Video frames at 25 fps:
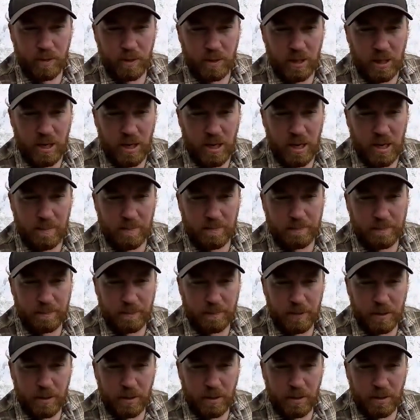
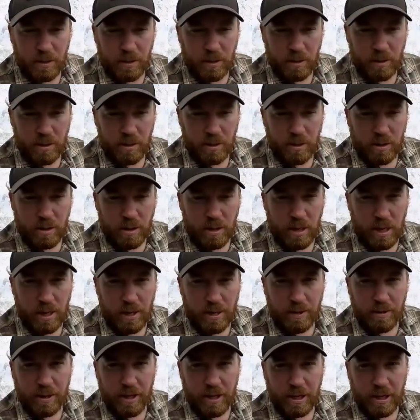
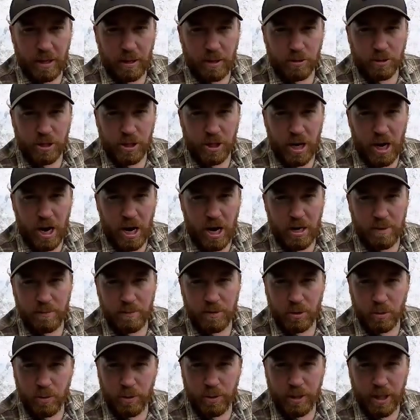and thinking I was going to hide in
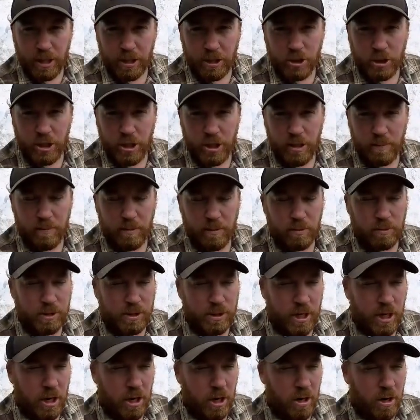between that GM that
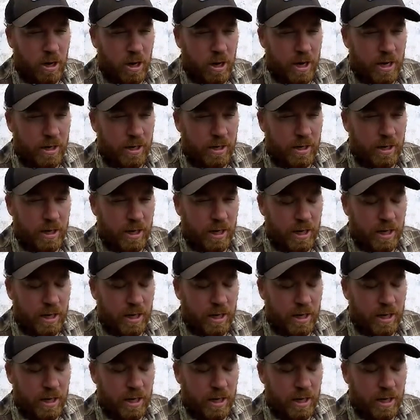was there and